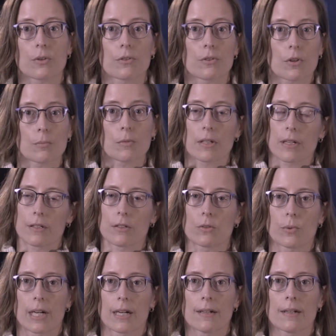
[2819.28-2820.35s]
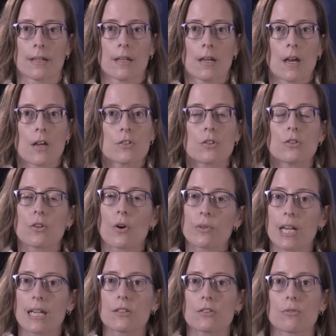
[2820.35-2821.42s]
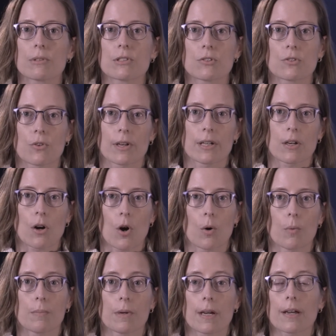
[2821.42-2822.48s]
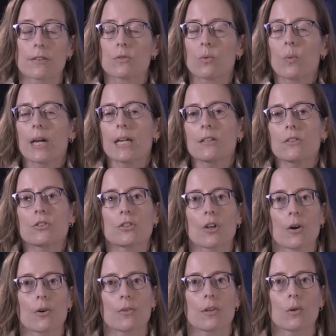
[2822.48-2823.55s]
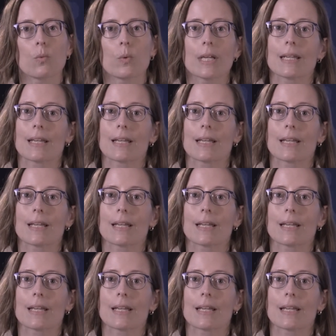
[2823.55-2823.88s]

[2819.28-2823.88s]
or thermal underwear, to donate to Restoring Hope as a way to show that we